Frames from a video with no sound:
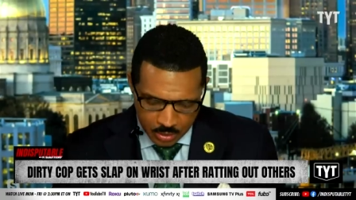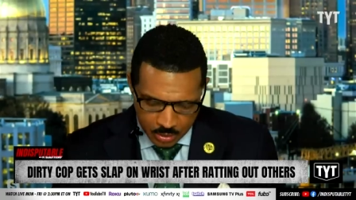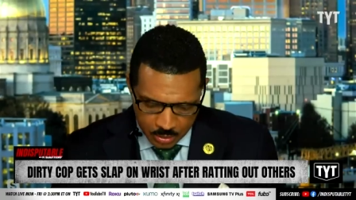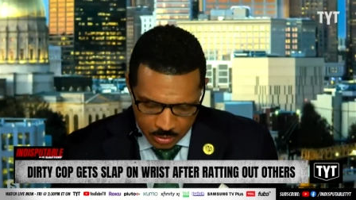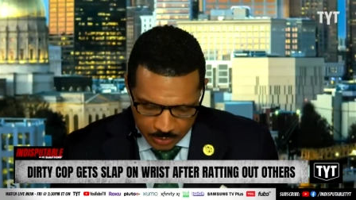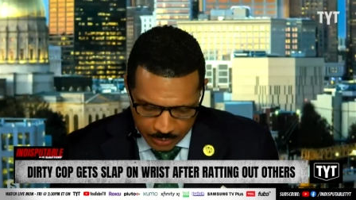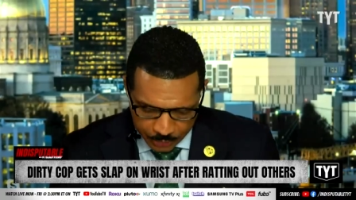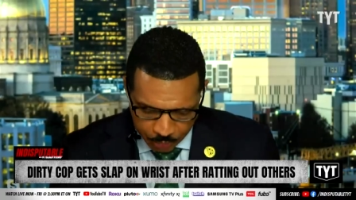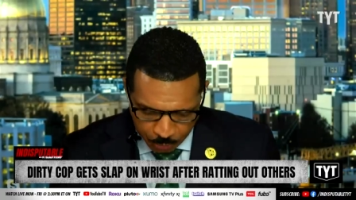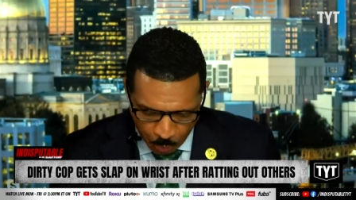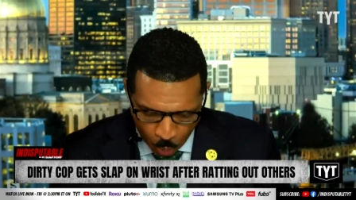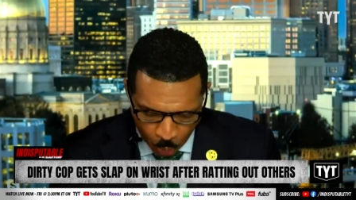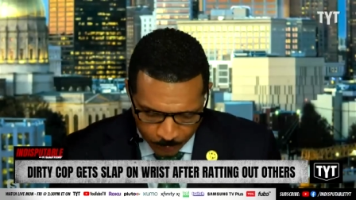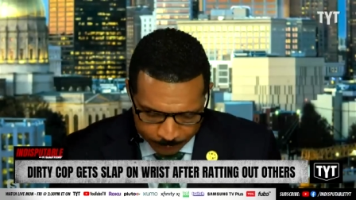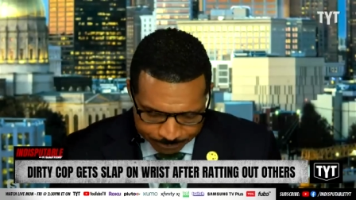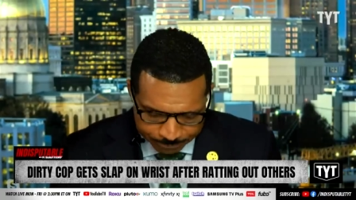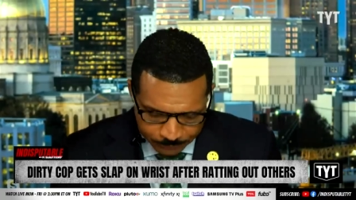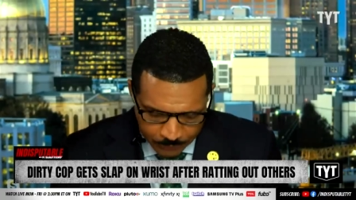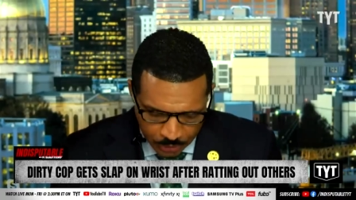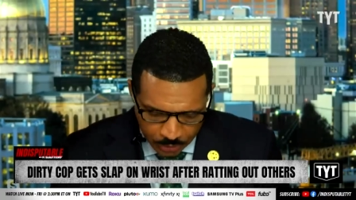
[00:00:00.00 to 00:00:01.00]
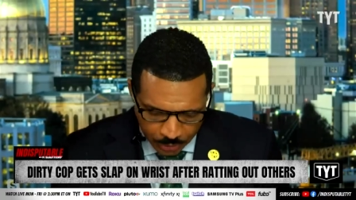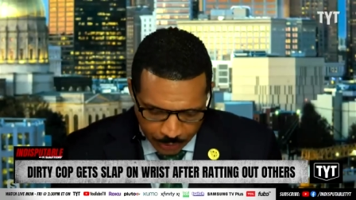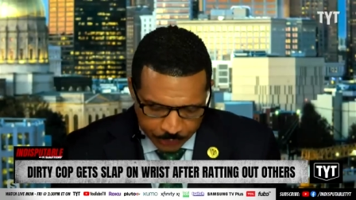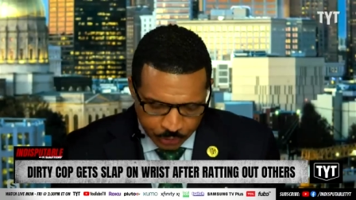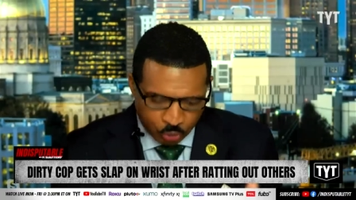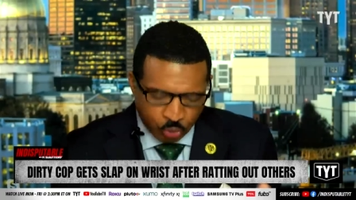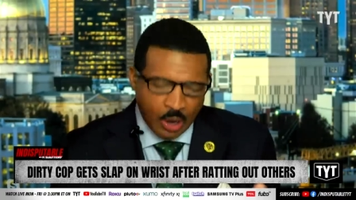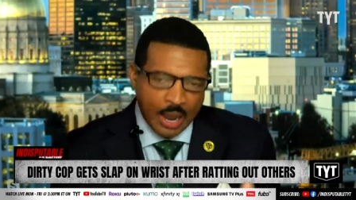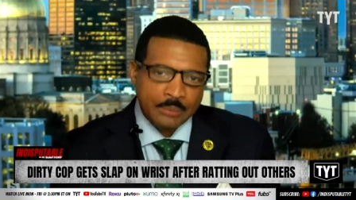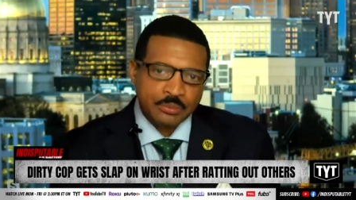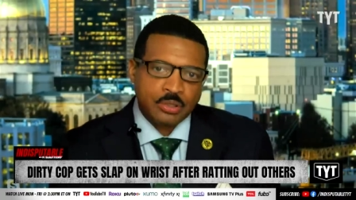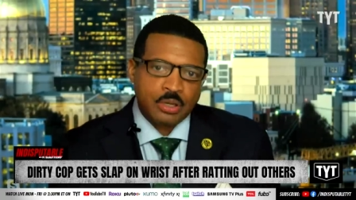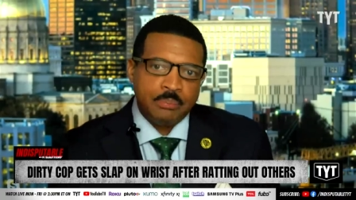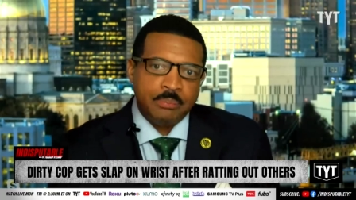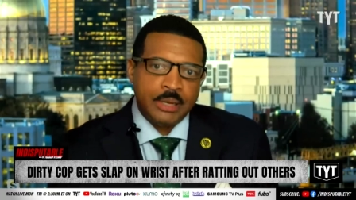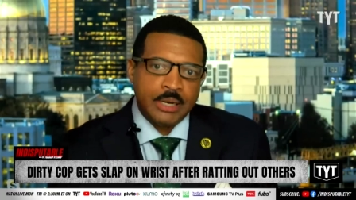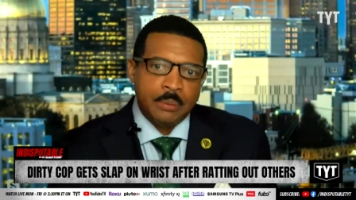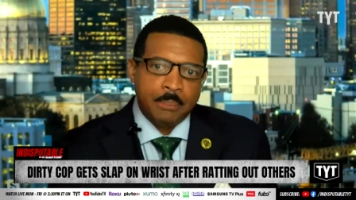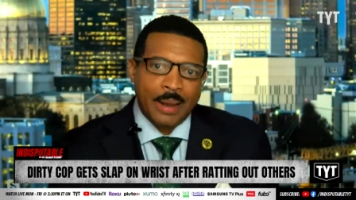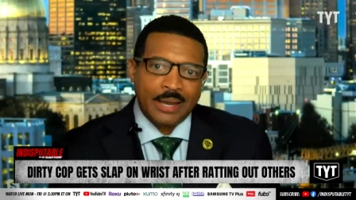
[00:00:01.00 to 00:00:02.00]
There's more. Other crimes
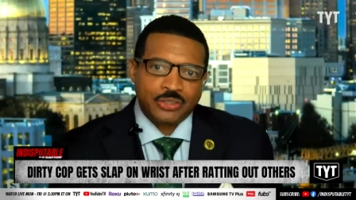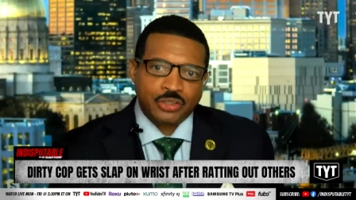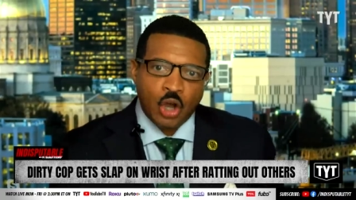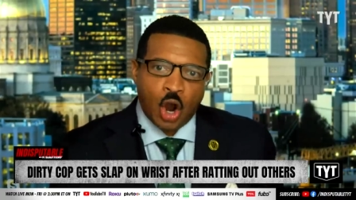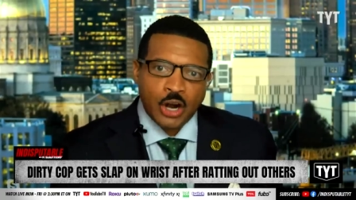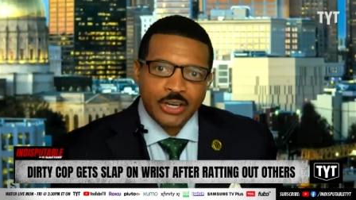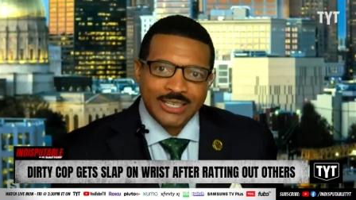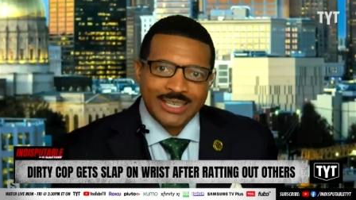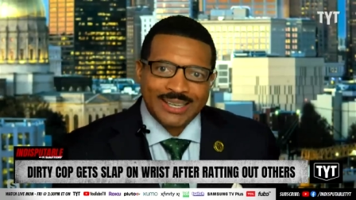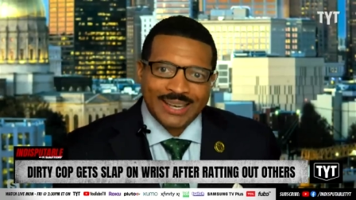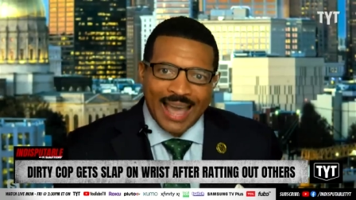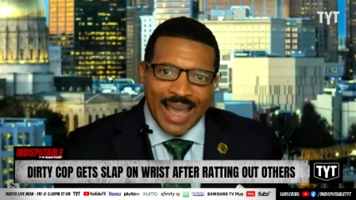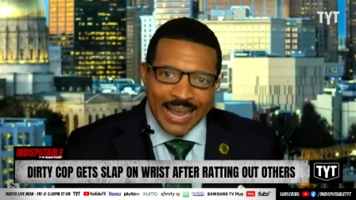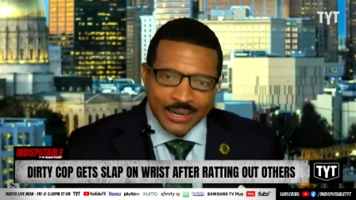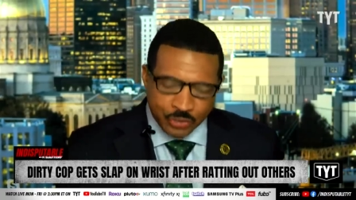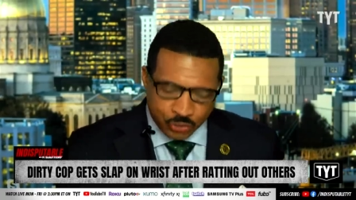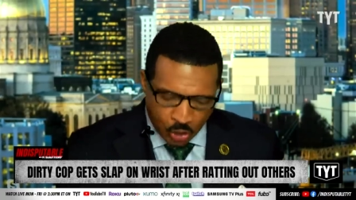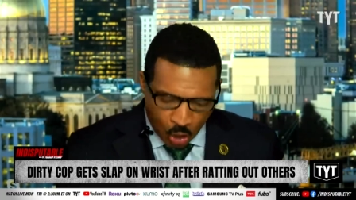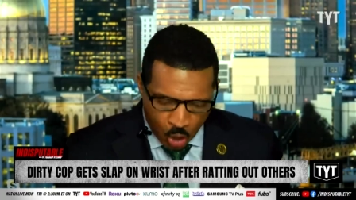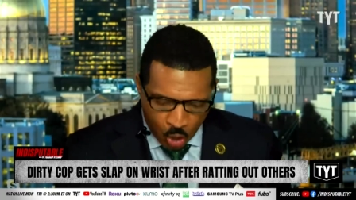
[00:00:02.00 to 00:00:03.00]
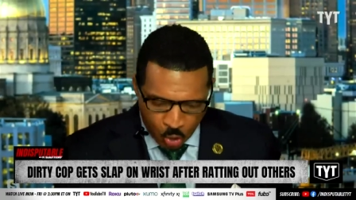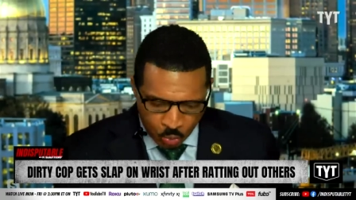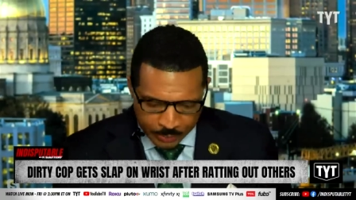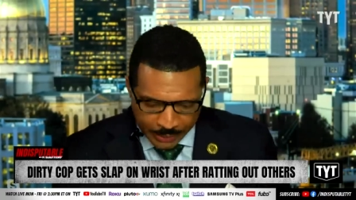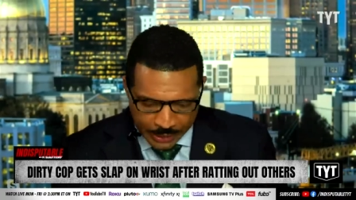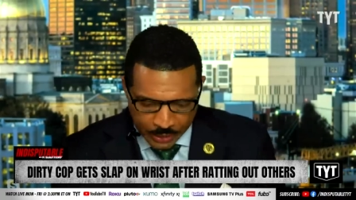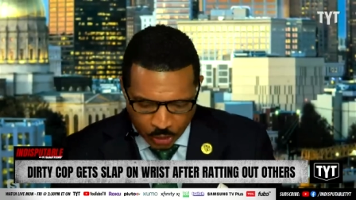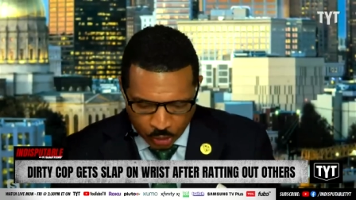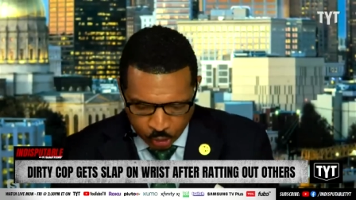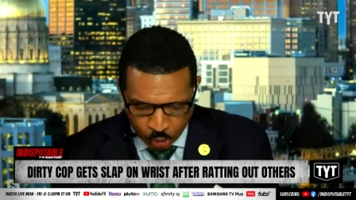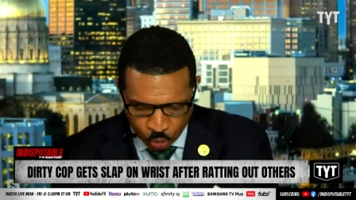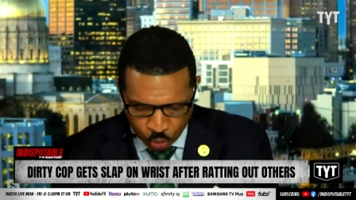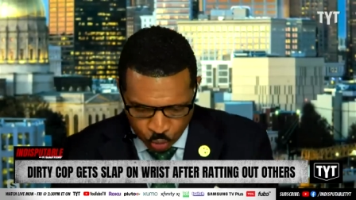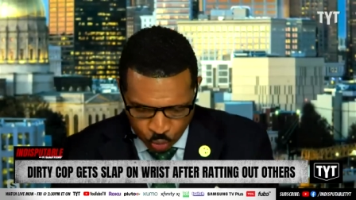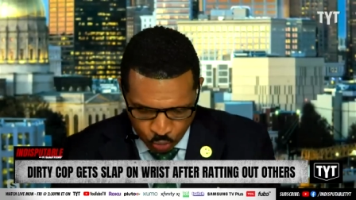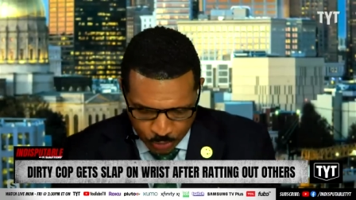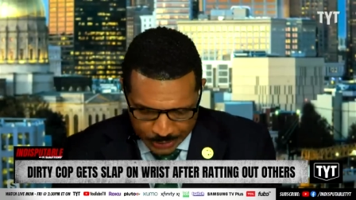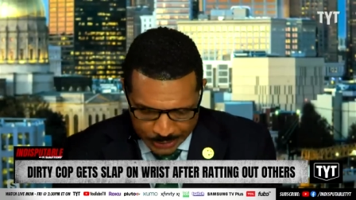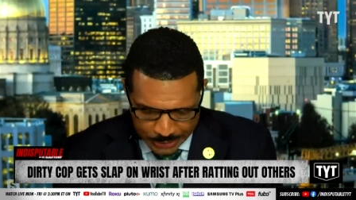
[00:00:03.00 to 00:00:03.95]
committed by Sergeant Gladstone include